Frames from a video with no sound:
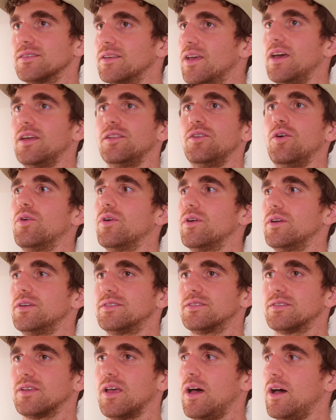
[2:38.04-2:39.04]
Yeah, no
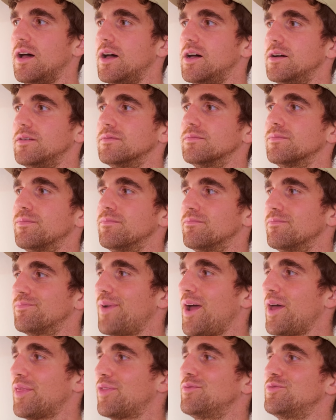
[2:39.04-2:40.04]
worries. Um,
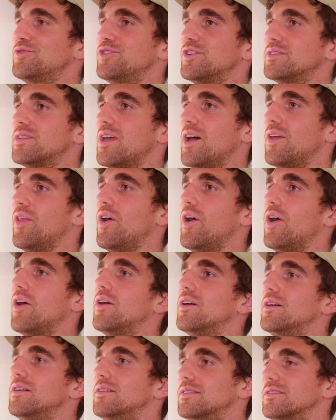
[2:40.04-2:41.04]
bathroom's just down the
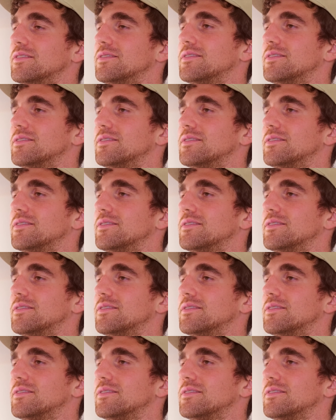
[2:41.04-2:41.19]
hall.